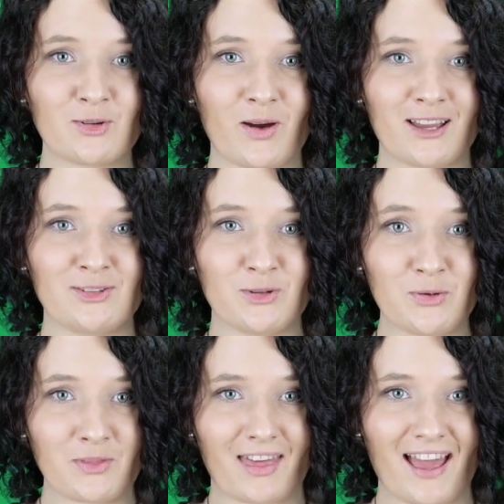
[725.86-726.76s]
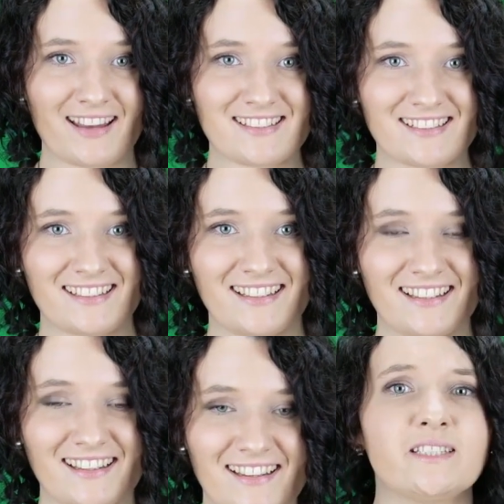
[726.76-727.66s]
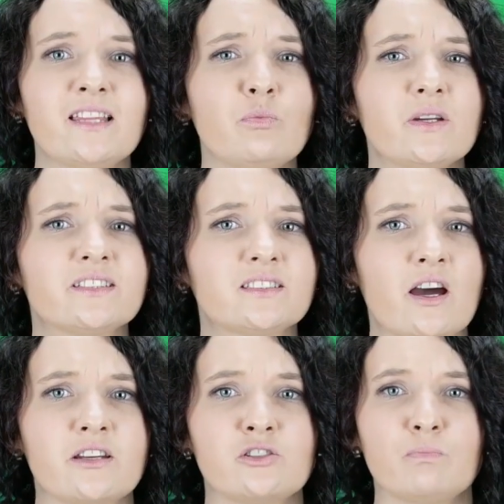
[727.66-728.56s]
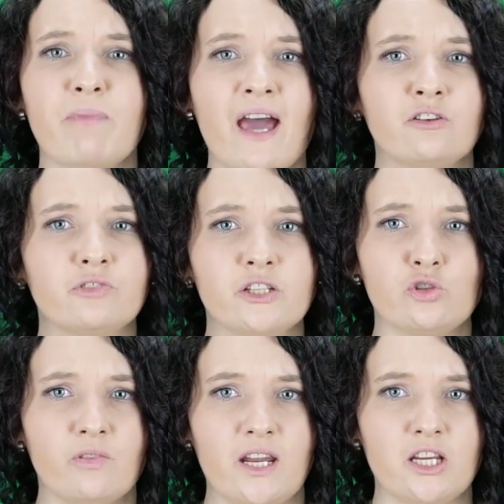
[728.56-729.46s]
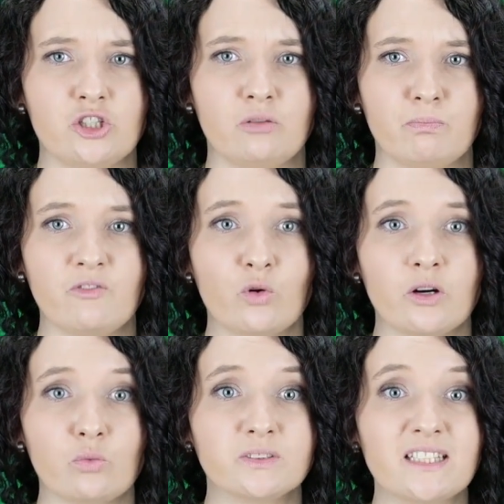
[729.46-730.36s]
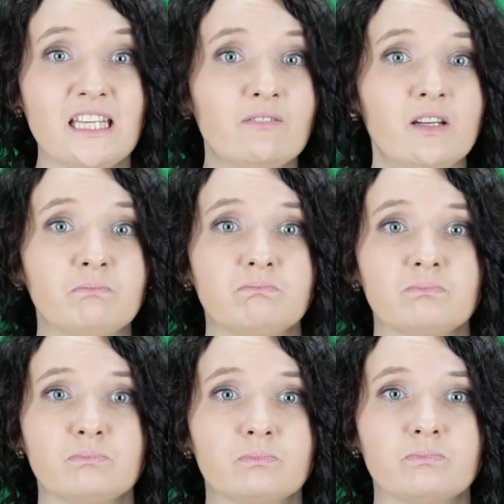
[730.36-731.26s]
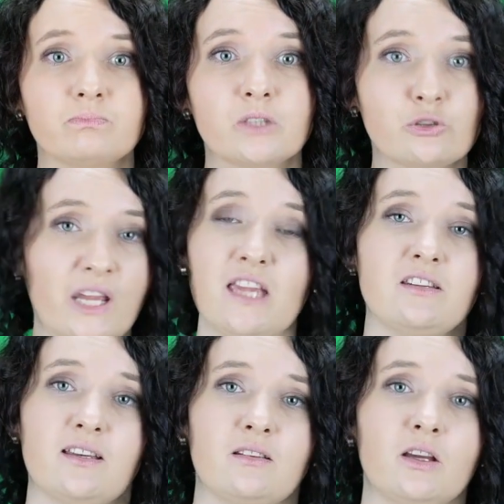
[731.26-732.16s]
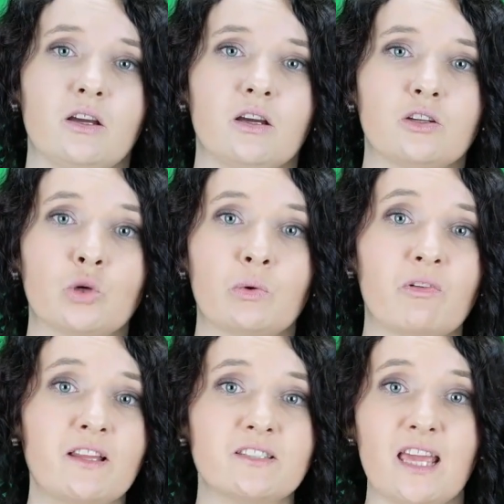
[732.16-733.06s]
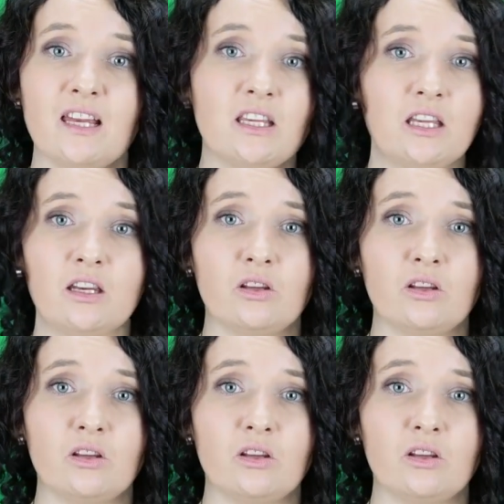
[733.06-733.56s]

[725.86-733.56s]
do I do that? Say that we decided to ban rejuvenation before it was even created to prevent any in